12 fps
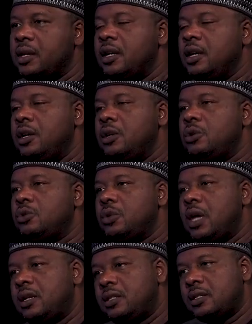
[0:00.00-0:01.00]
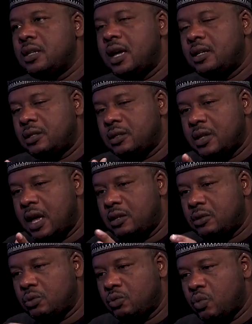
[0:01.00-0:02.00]
Yeah. You know, so that's, that's,
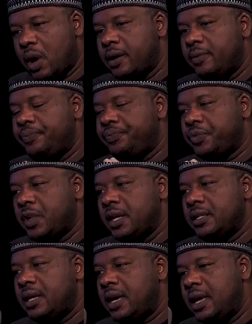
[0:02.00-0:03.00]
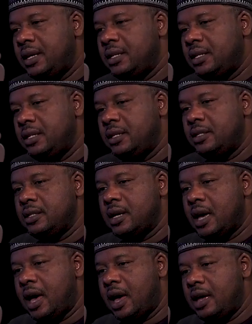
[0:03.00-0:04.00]
that's one. Secondly,
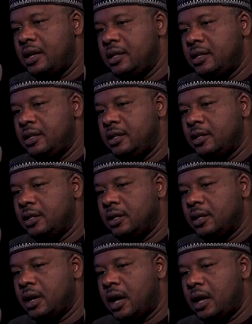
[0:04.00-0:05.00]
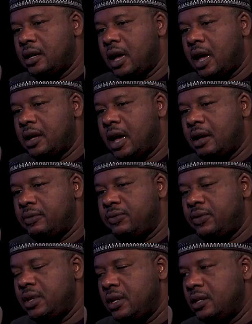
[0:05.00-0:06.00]
I I, I, I
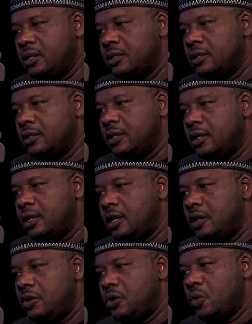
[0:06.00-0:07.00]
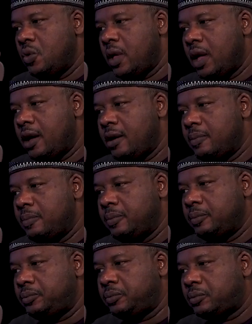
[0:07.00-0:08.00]
feel, you know,
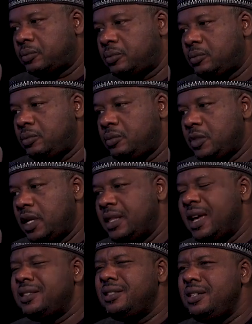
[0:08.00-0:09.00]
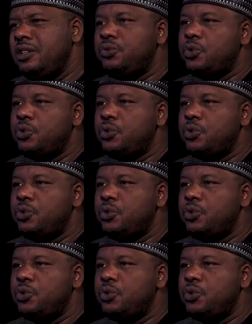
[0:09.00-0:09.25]
um, there's need for